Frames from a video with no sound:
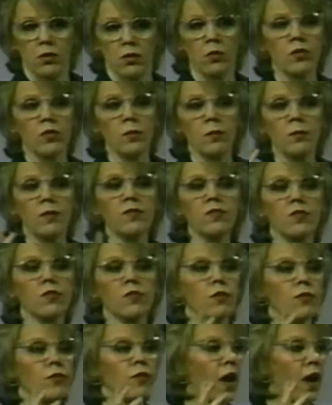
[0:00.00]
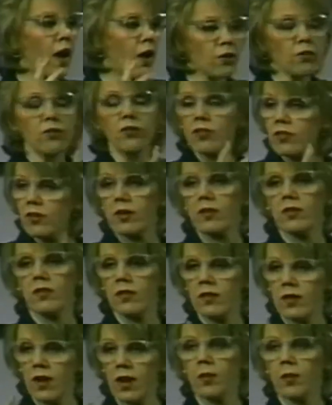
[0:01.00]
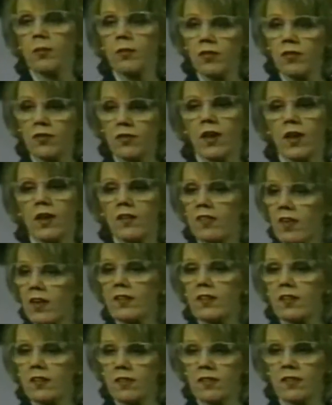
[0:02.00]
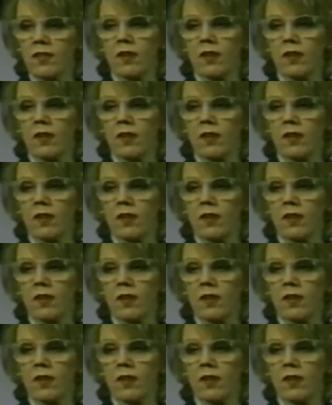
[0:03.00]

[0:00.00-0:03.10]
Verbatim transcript: who, in the midst of our sins and our mistakes, sent his